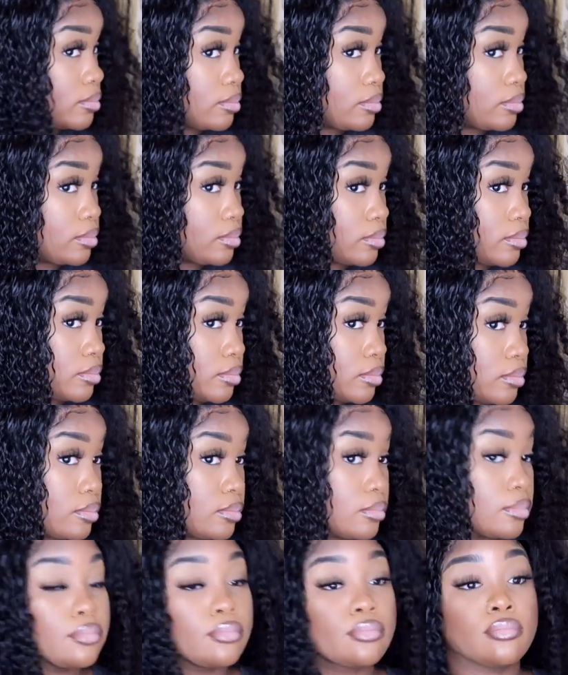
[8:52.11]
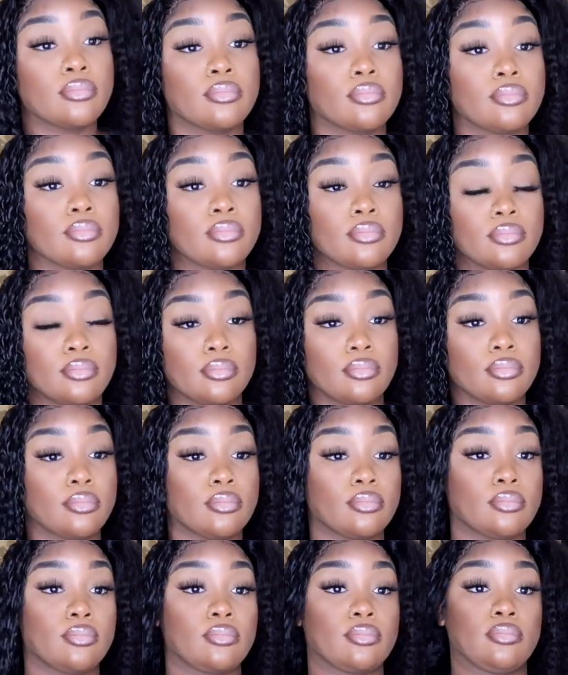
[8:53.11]

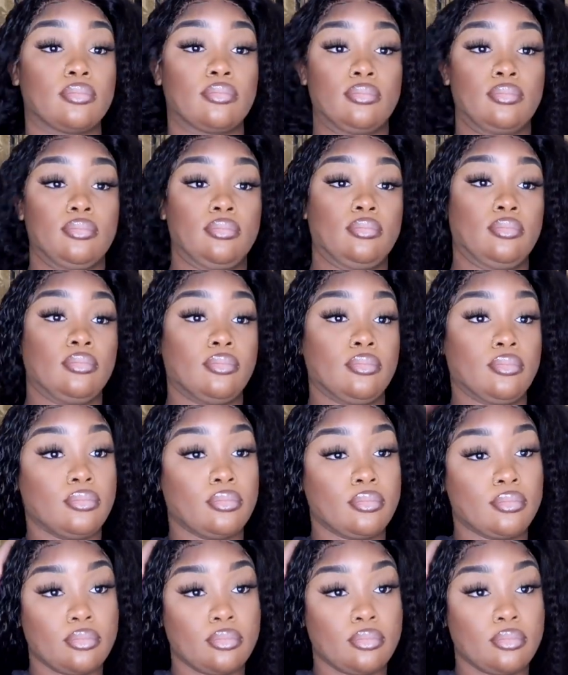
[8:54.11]
No one is speaking in this clip.